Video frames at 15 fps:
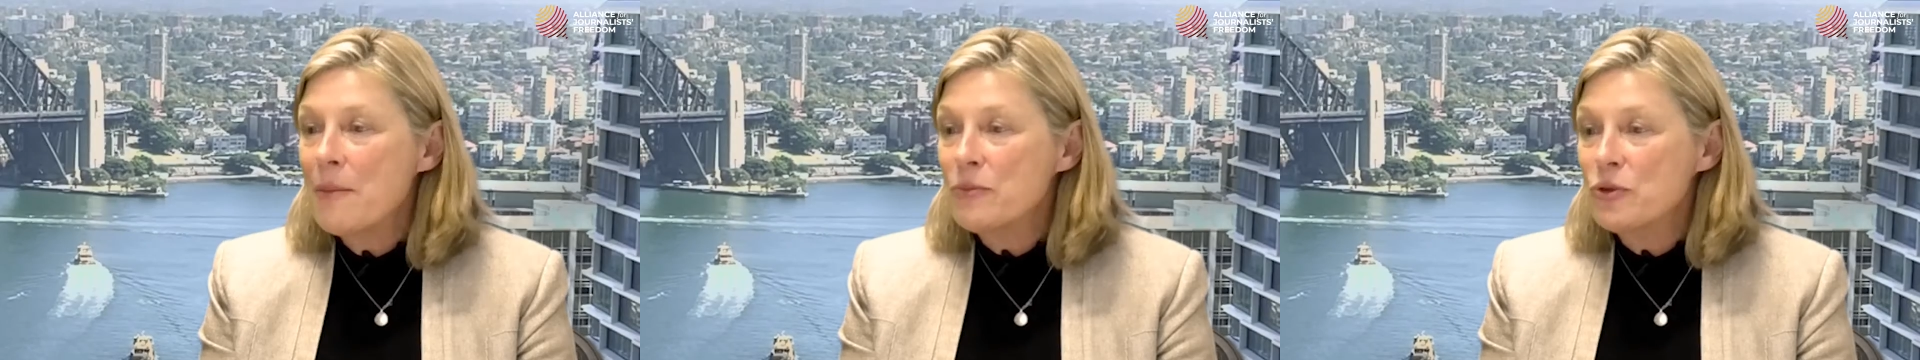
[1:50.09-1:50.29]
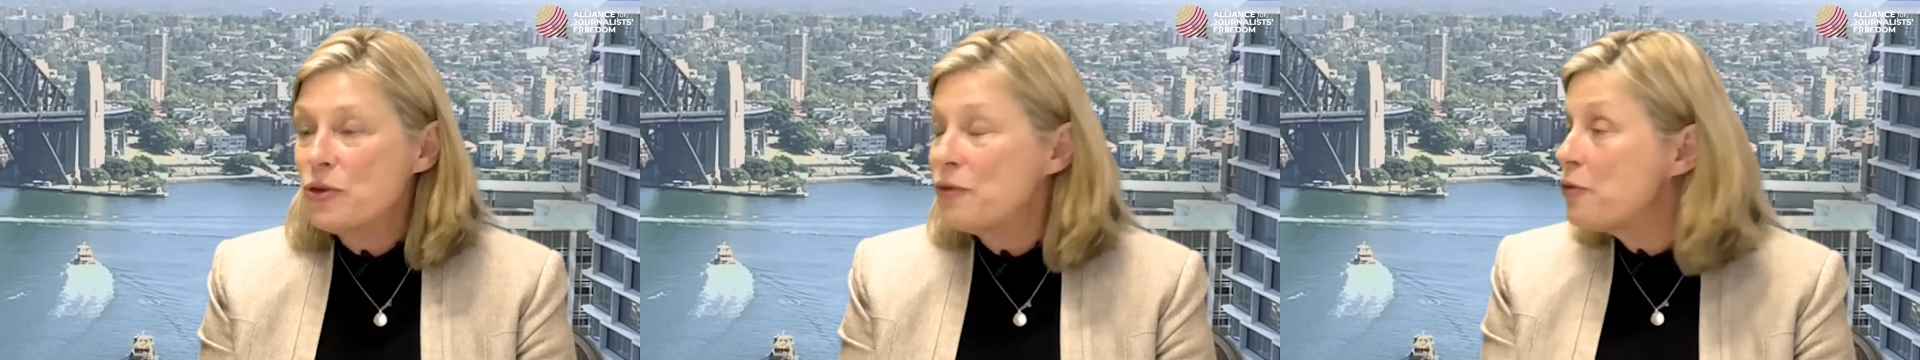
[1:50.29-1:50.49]

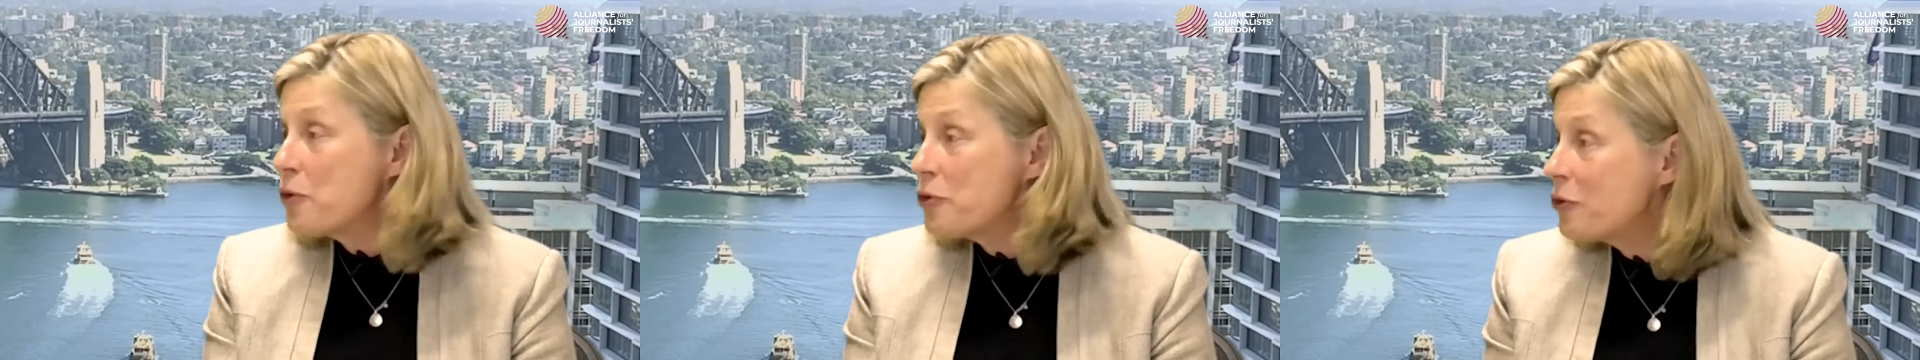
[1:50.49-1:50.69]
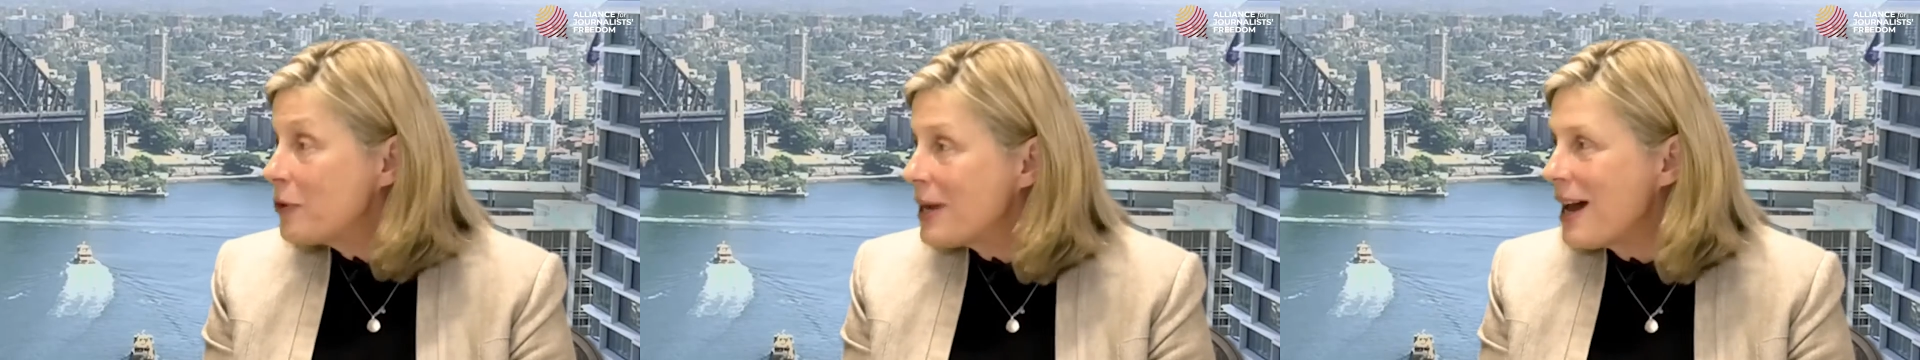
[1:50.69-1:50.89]
to
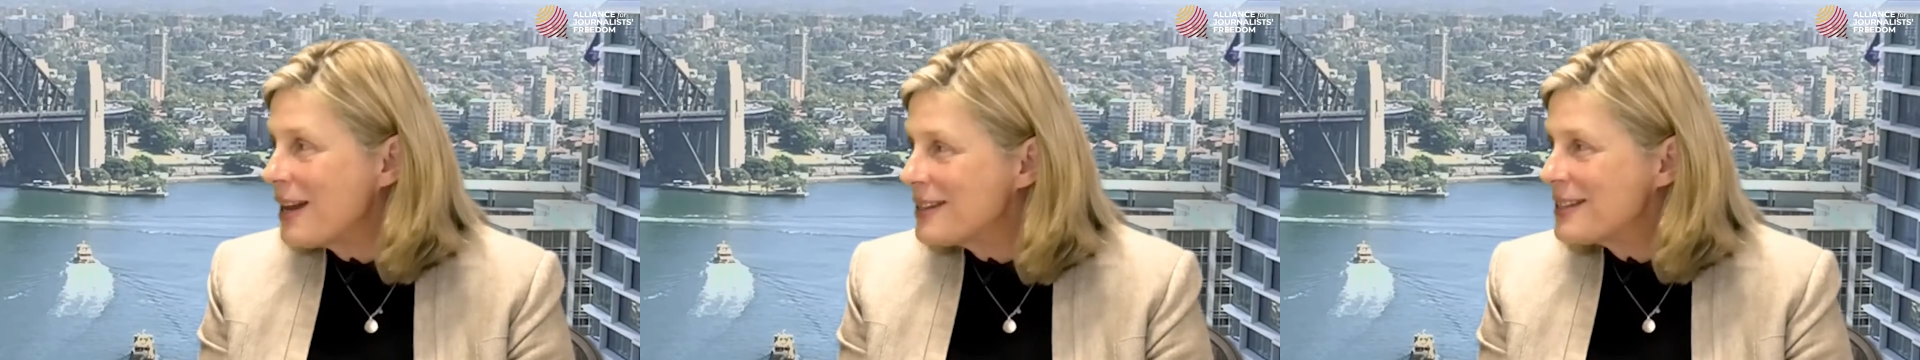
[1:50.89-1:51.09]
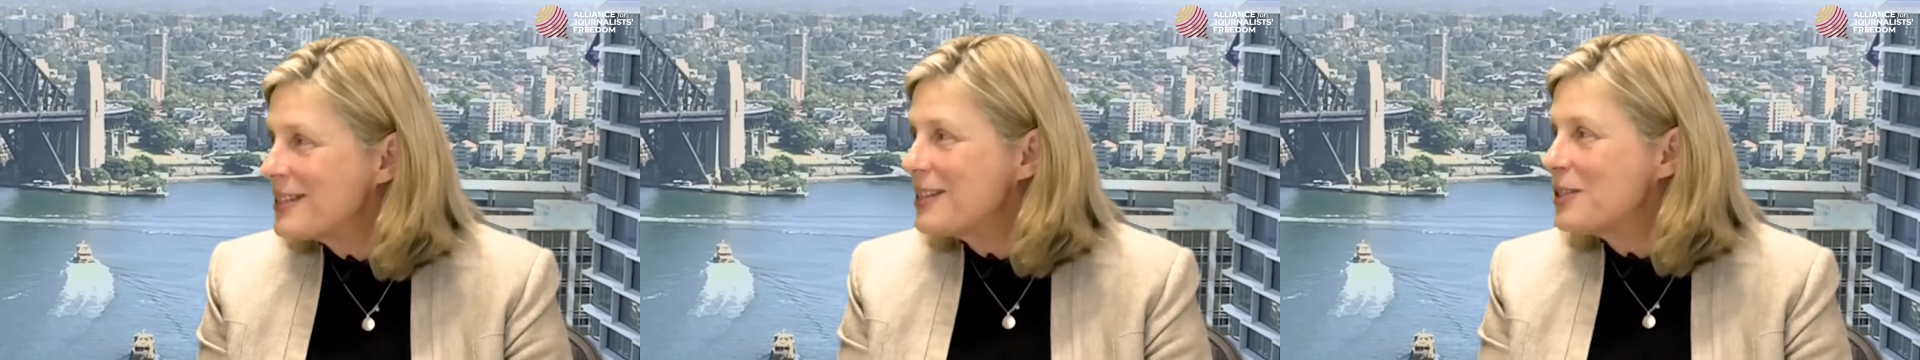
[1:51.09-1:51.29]
further
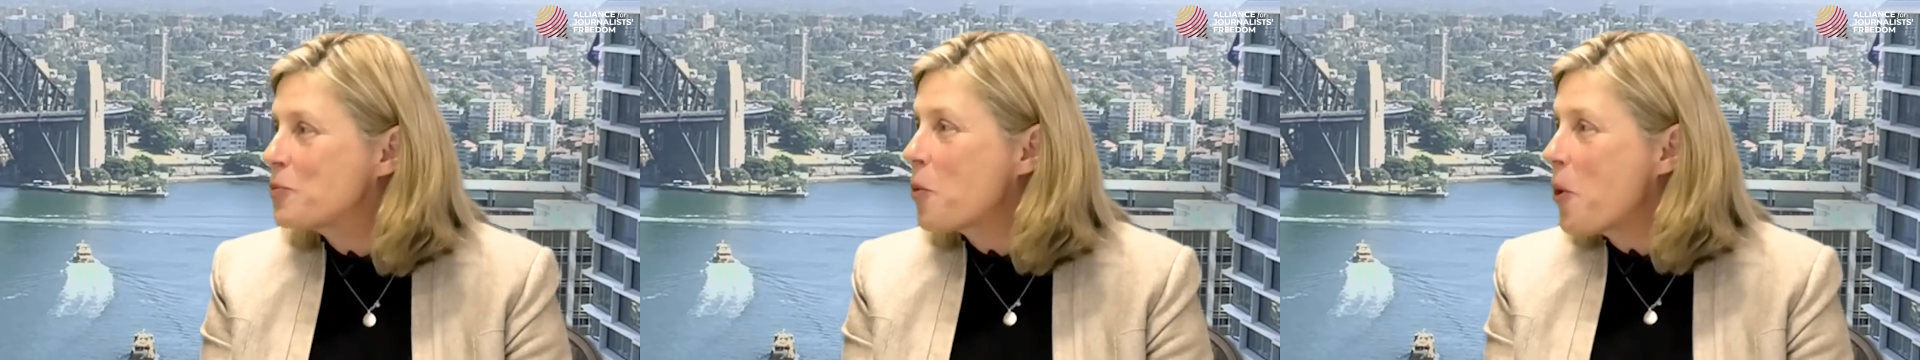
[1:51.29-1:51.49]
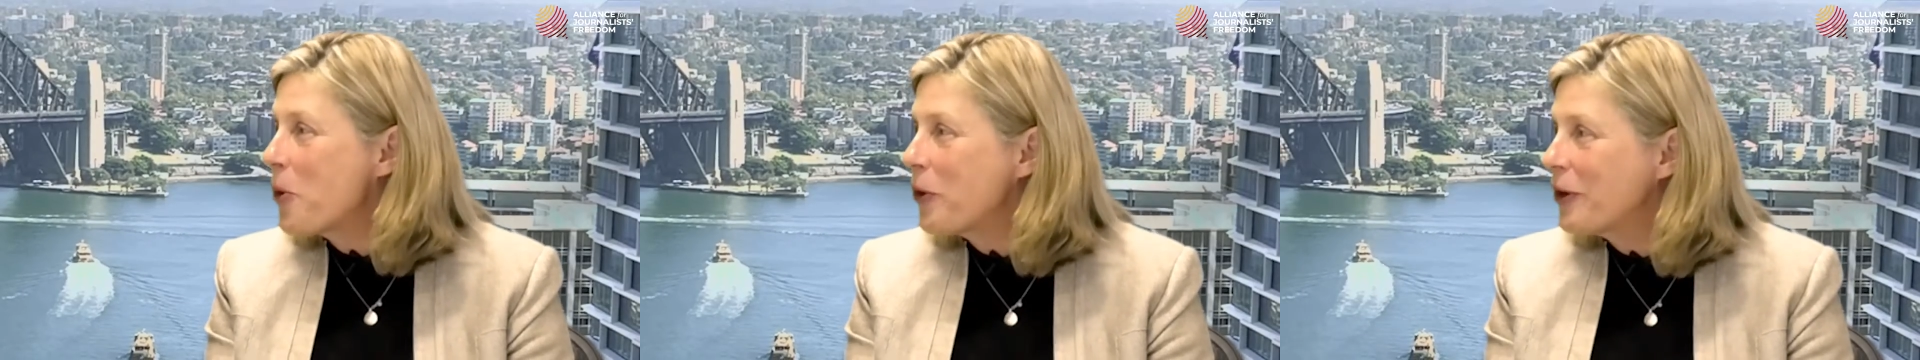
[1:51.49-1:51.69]
enhance its
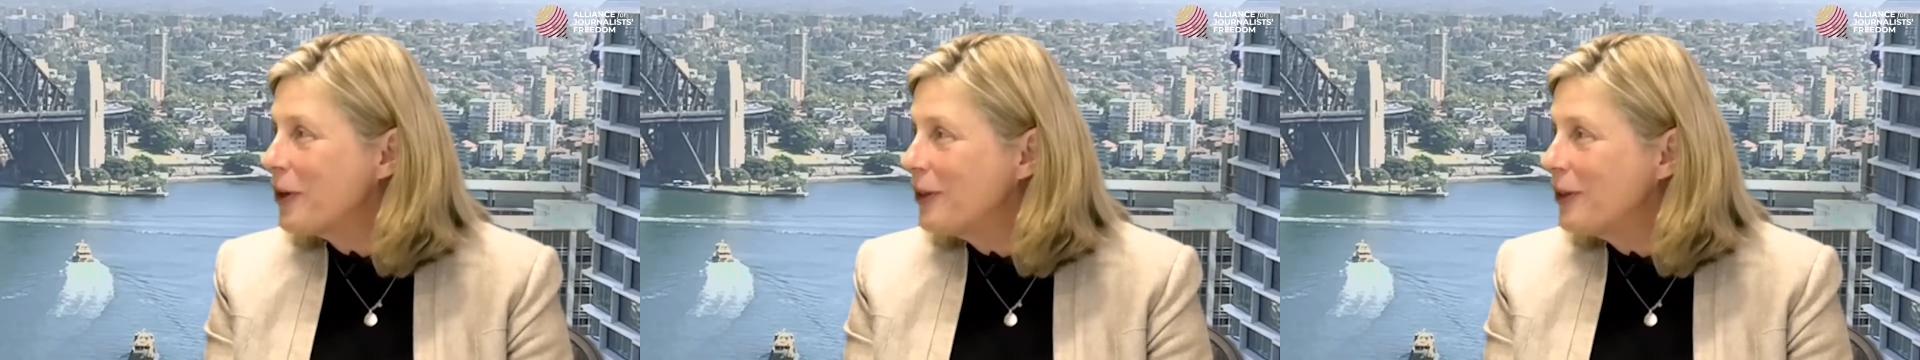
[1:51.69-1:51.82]
work.